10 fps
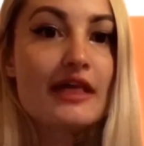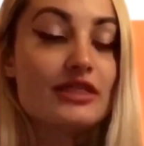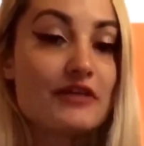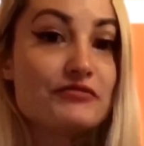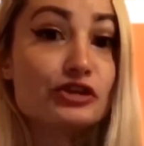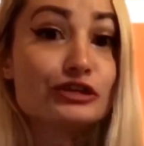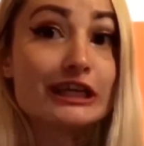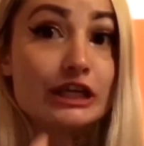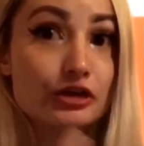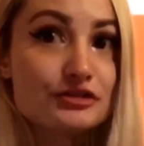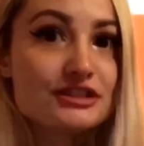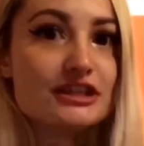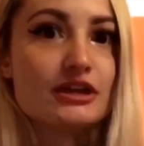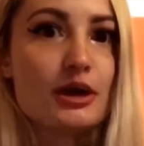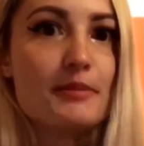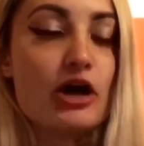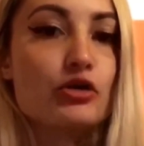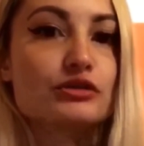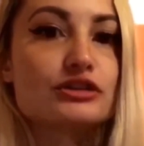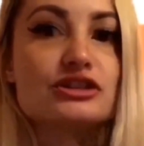they feel guilty
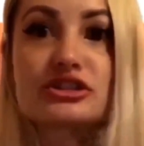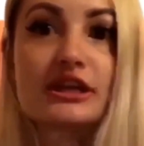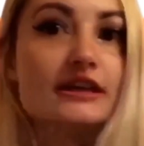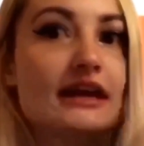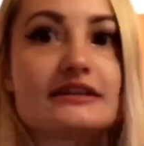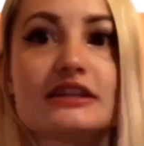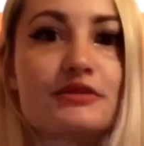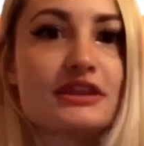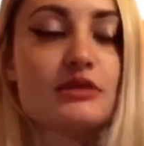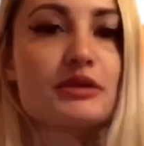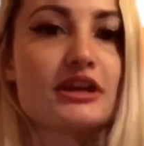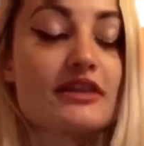about just connecting with anybody.